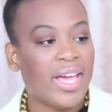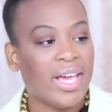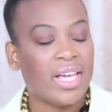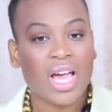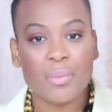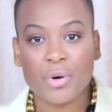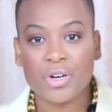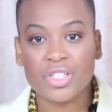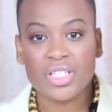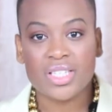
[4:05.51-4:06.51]
and I
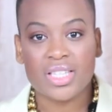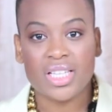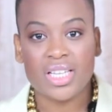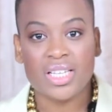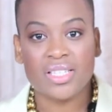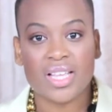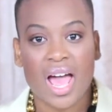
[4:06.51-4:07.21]
purchased these